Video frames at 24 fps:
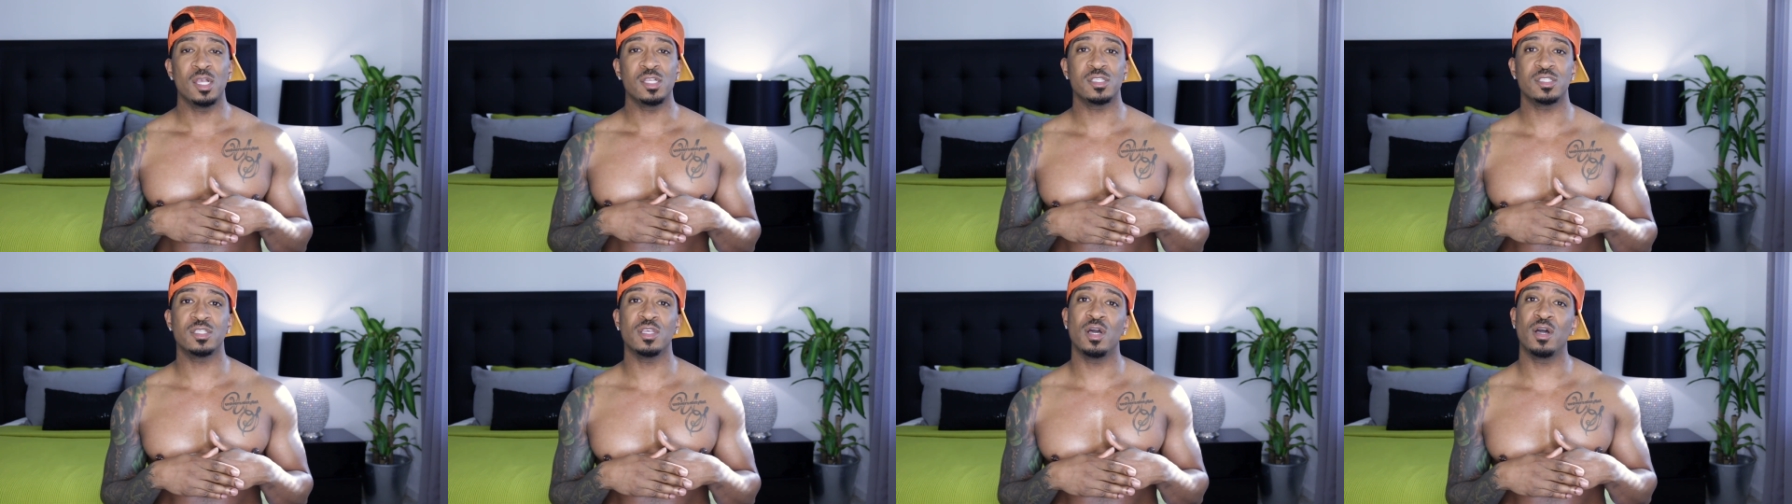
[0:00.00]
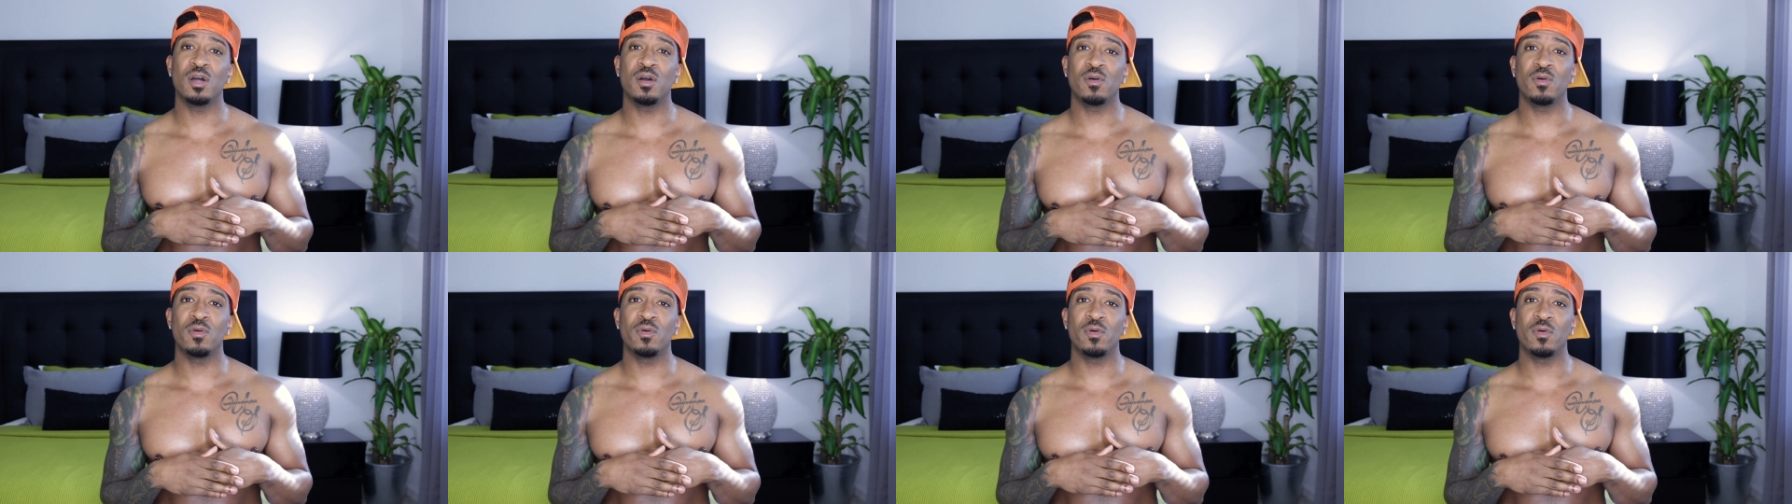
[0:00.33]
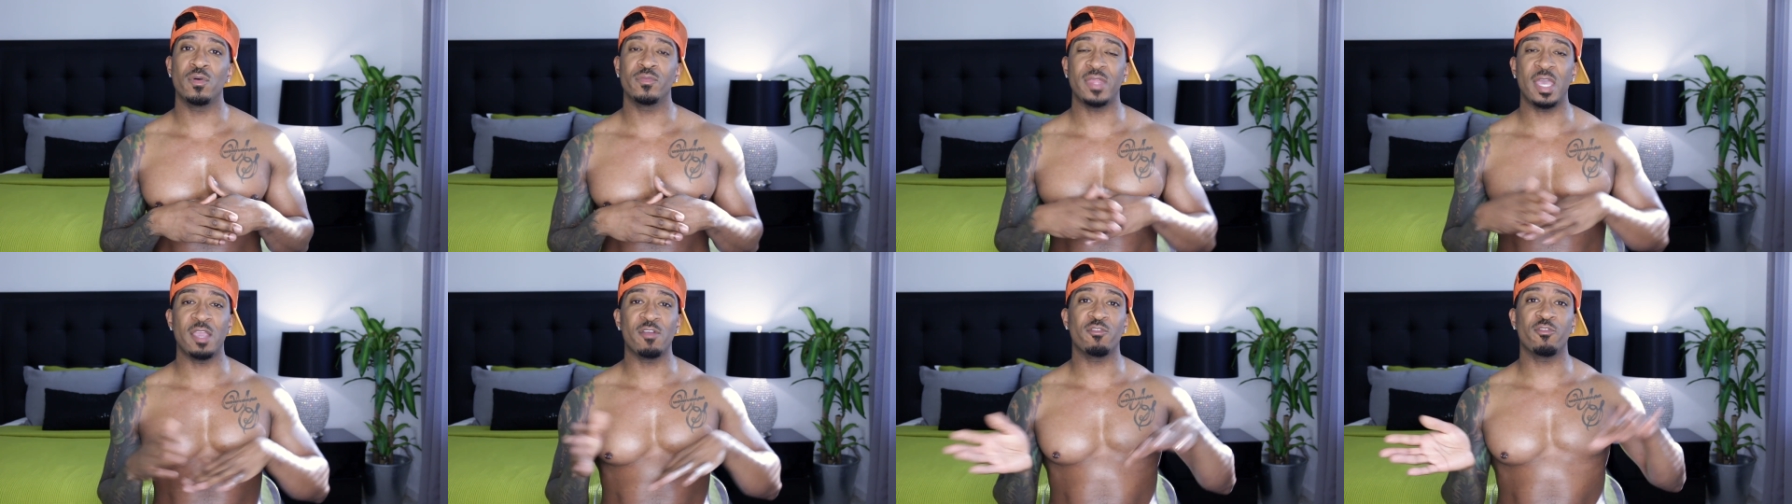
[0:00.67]

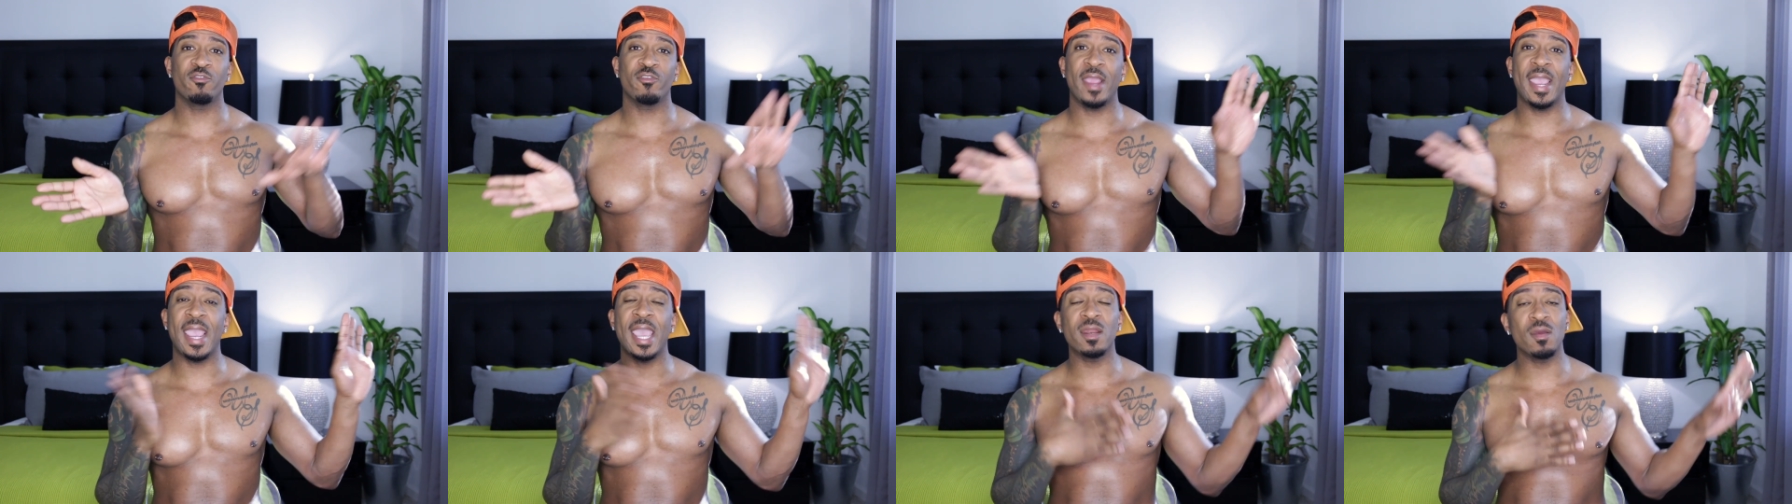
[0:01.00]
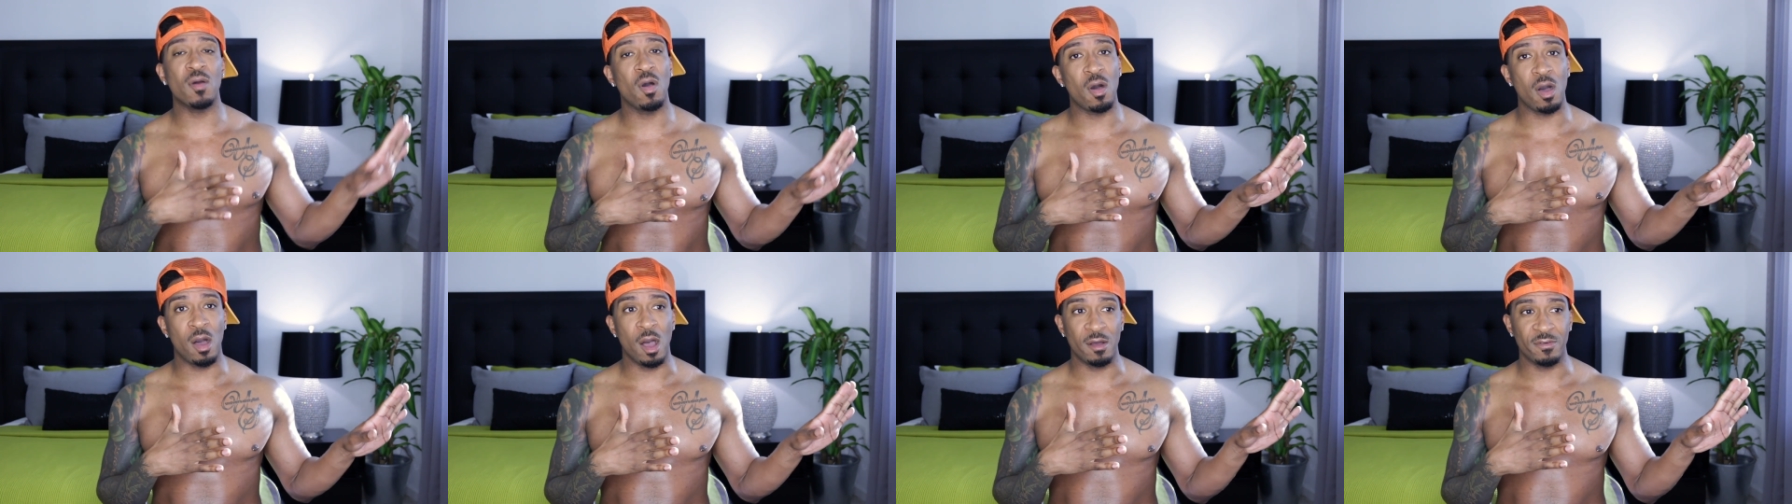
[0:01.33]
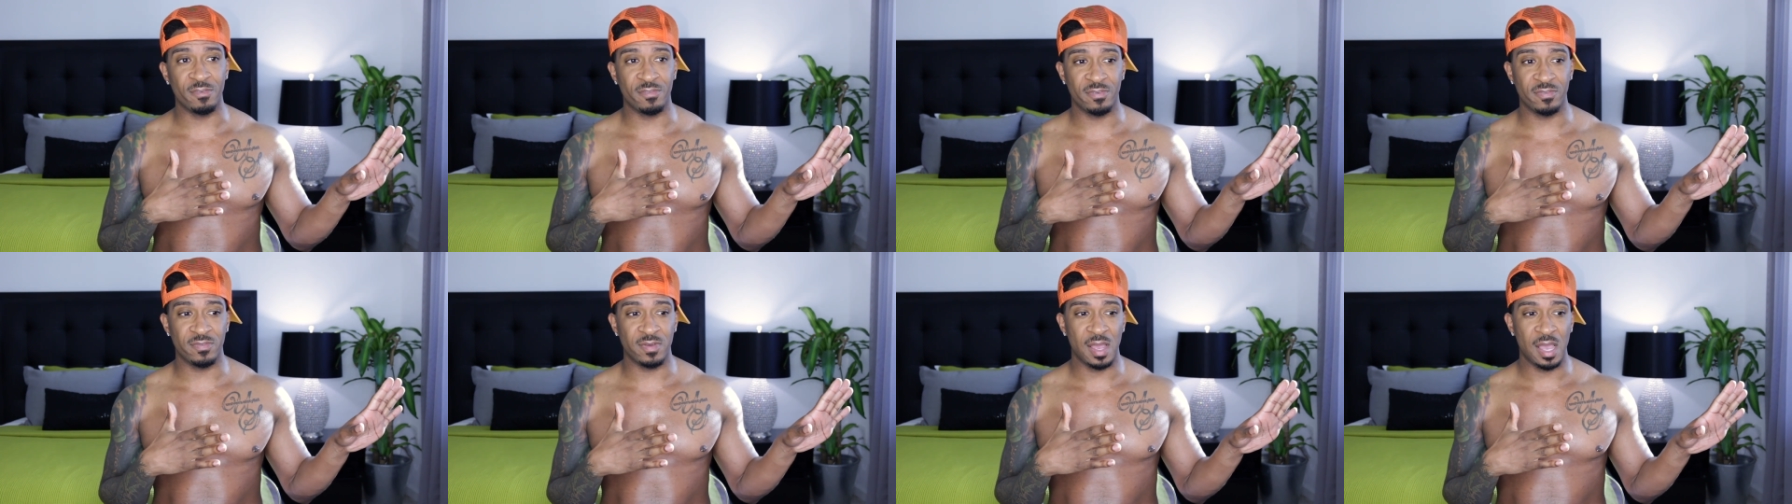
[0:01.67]
So they ran
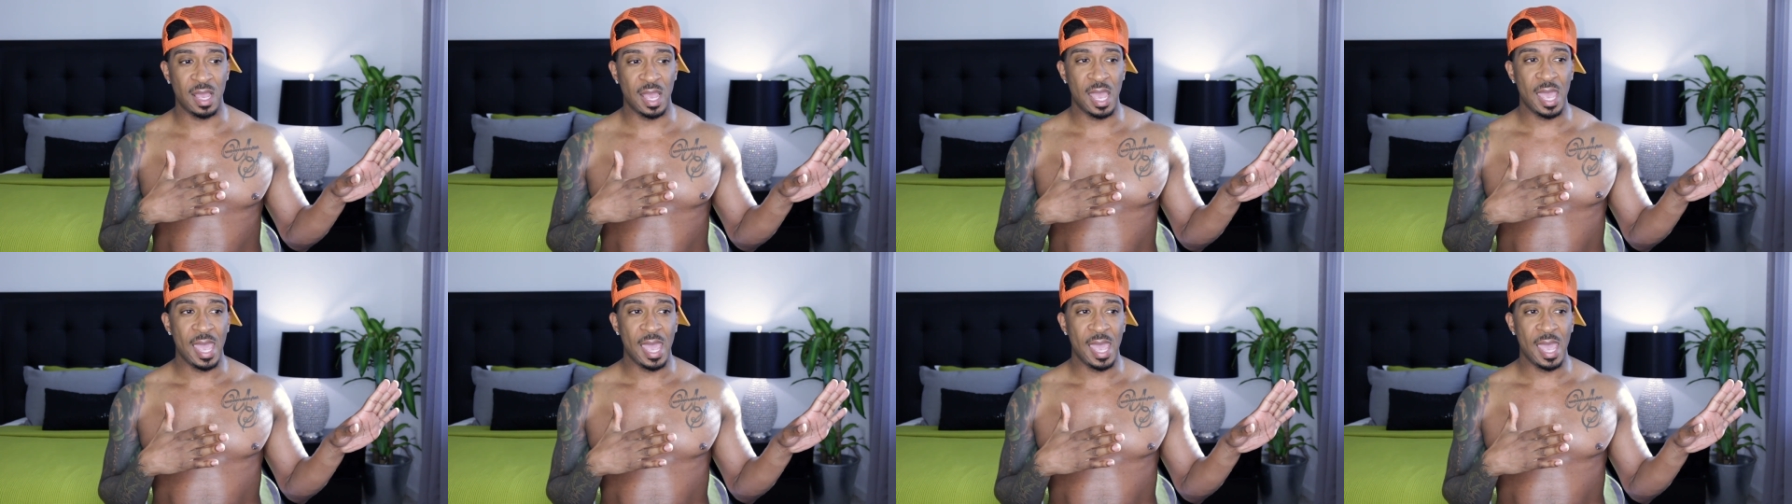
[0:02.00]
off,